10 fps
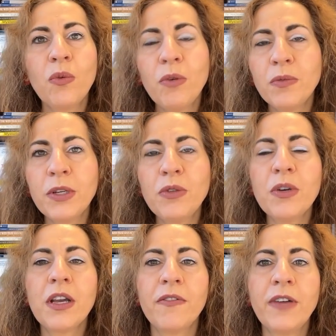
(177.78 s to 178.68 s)
what we do
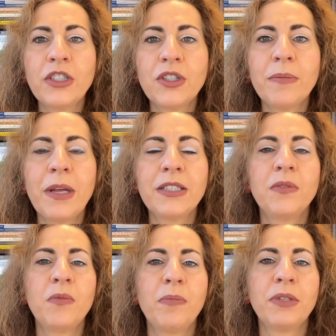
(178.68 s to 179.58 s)
in conventional
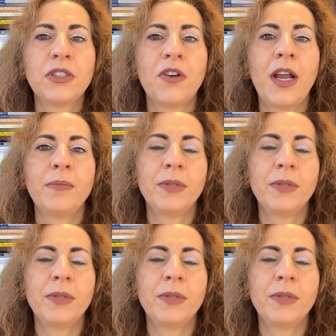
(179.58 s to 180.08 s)
medicine, we prescribe